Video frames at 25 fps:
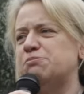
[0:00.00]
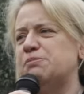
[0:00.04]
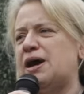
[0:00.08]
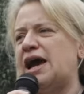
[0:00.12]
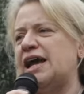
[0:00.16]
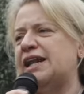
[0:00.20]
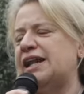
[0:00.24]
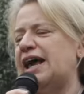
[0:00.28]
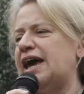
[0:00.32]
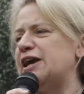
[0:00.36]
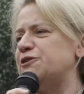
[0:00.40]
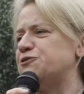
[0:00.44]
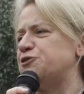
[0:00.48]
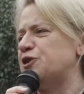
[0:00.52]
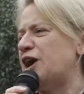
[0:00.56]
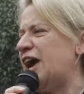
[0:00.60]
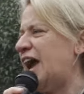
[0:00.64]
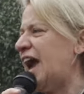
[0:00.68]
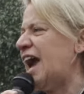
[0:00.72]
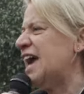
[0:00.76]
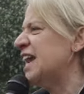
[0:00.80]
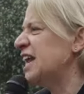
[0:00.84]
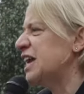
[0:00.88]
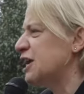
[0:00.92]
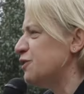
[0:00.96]
mandate for
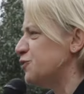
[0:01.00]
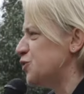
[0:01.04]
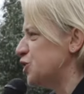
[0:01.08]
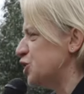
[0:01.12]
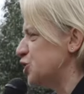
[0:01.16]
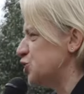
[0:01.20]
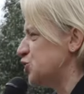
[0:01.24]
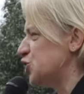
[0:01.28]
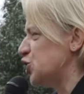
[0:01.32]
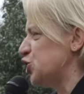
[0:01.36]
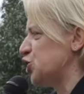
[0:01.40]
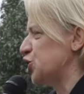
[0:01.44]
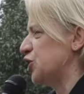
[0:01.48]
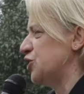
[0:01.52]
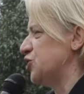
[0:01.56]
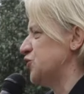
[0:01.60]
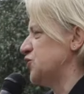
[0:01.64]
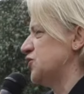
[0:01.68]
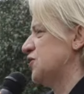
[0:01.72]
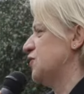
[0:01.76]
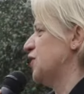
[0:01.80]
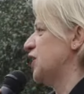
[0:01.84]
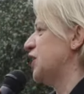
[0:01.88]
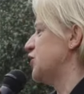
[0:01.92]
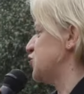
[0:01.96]
any of the
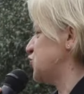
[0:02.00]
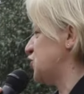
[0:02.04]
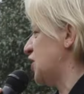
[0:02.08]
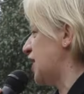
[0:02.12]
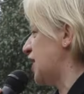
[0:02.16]
decisions that it's